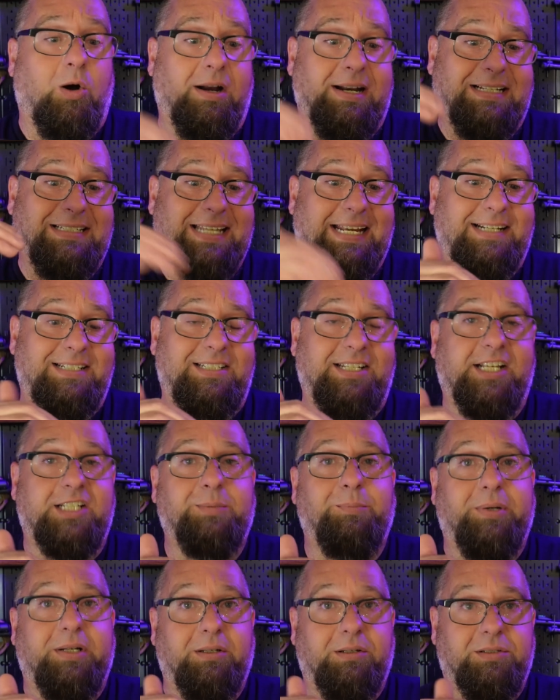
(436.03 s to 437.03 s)
on his
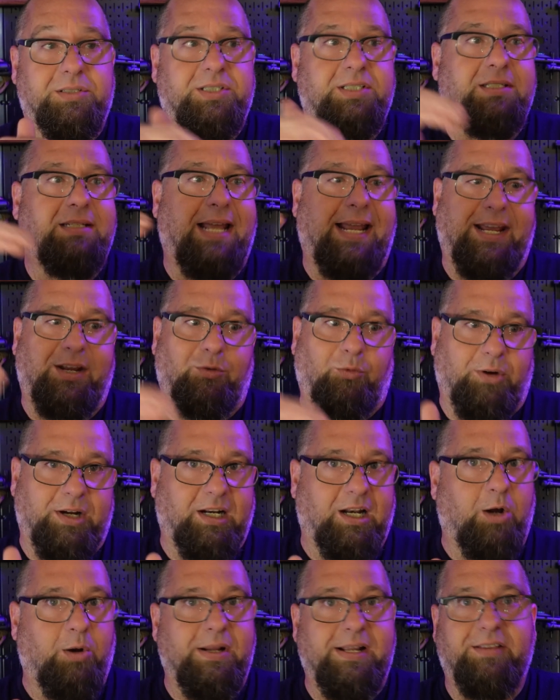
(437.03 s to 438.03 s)
8.6 builds and
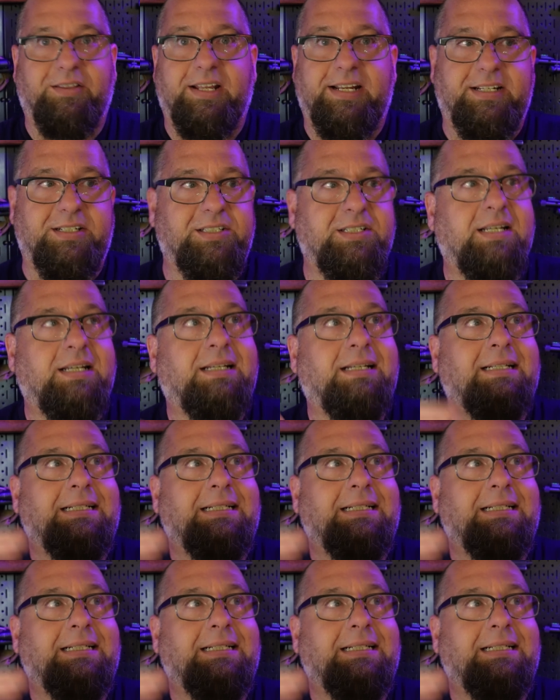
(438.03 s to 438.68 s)
reloading these.